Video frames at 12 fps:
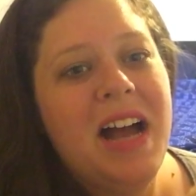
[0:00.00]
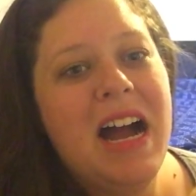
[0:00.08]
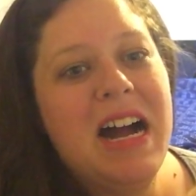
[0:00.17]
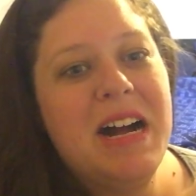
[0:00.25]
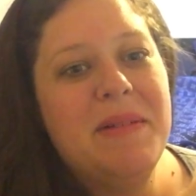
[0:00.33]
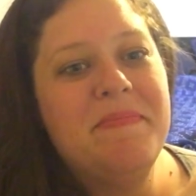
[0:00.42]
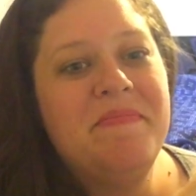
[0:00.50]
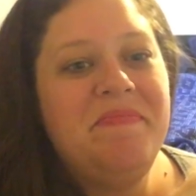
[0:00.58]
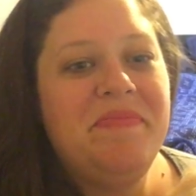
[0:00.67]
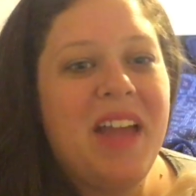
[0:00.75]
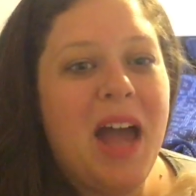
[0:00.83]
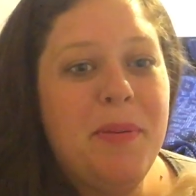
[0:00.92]

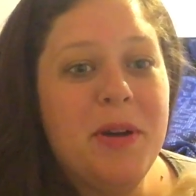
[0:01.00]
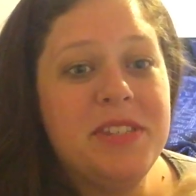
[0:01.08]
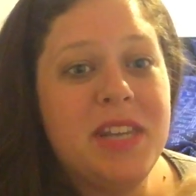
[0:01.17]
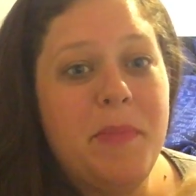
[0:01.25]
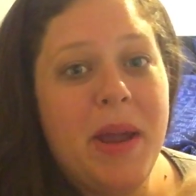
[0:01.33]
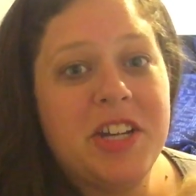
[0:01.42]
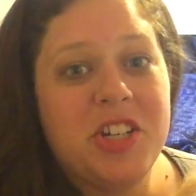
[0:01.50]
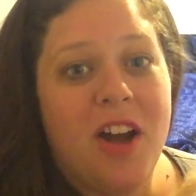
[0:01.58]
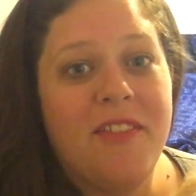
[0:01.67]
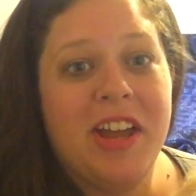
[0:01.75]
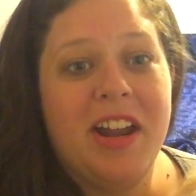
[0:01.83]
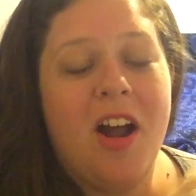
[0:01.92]
I posted a picture
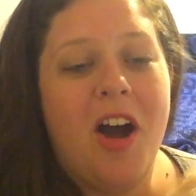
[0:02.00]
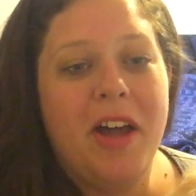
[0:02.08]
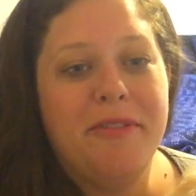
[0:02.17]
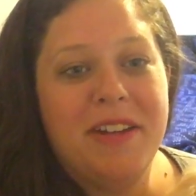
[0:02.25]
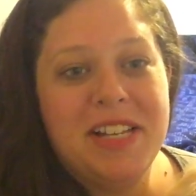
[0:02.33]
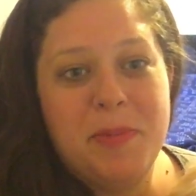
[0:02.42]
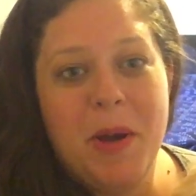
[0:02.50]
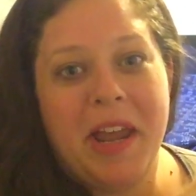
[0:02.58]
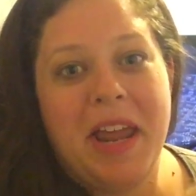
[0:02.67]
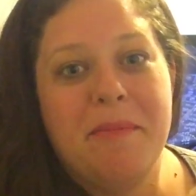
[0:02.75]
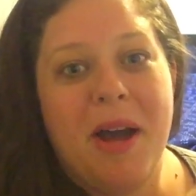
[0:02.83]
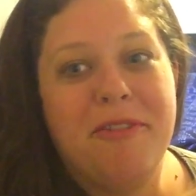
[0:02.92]
of it on Facebook,
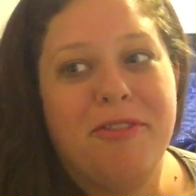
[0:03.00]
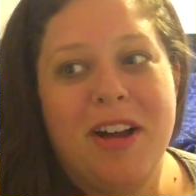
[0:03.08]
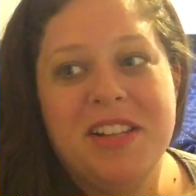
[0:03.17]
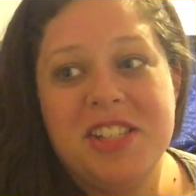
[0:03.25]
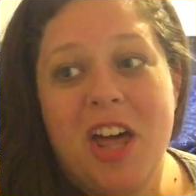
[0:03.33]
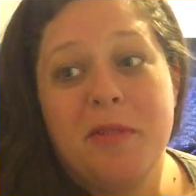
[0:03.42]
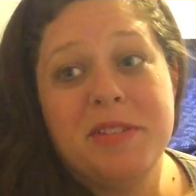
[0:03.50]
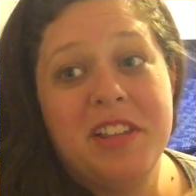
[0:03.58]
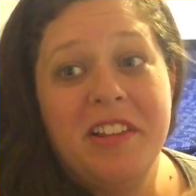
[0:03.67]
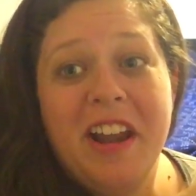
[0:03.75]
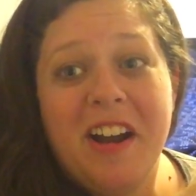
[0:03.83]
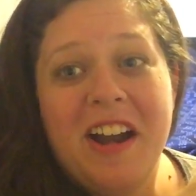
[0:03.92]
and my friends thought it was
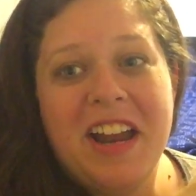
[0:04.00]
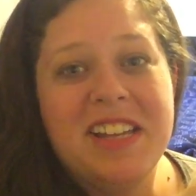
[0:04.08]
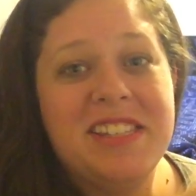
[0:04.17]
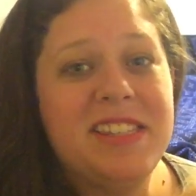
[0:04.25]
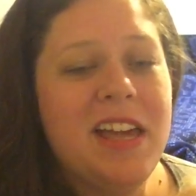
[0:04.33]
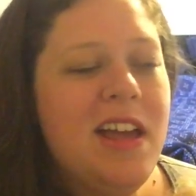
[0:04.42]
hilarious.